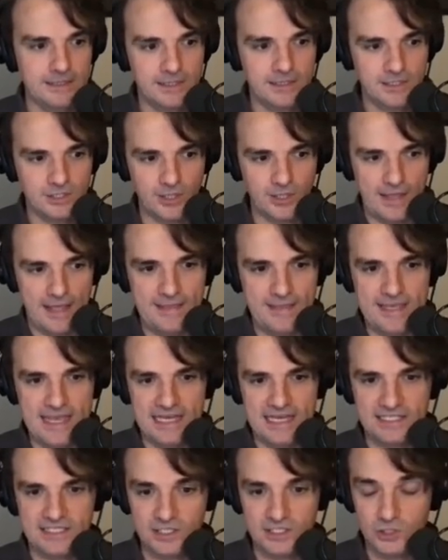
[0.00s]
So the
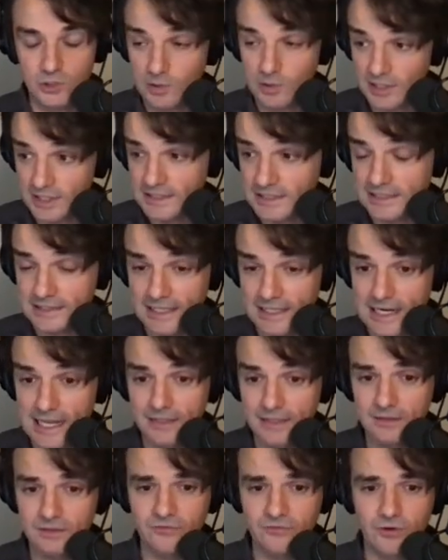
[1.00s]
idea is you will read the
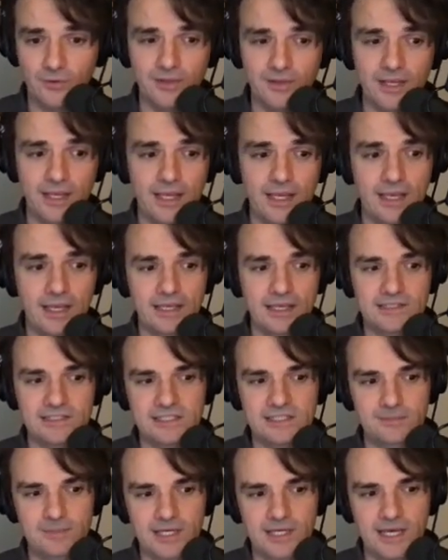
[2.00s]
tenant from the
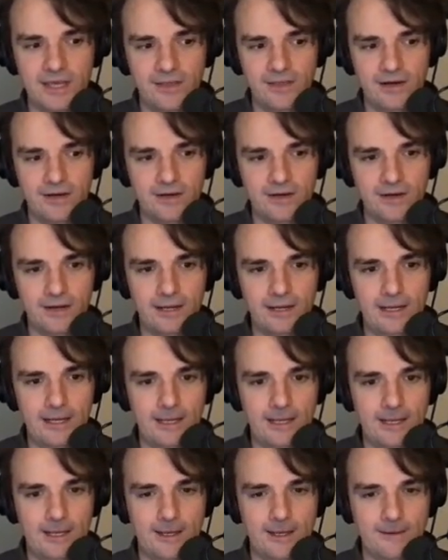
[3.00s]
H T T P header,
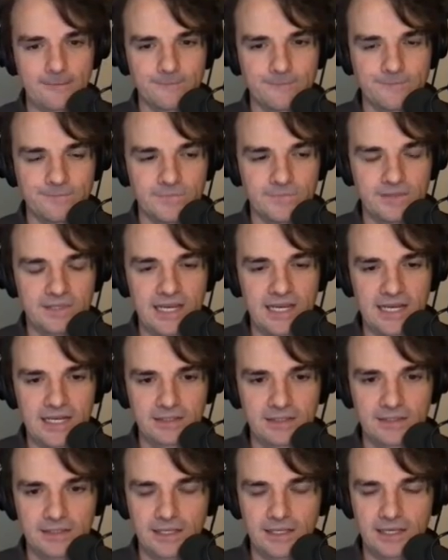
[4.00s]
uh,
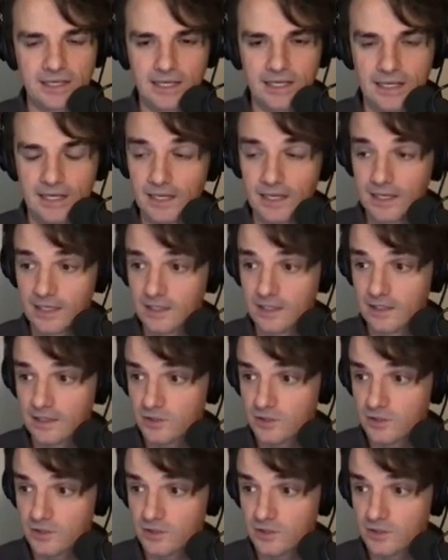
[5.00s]
then uh,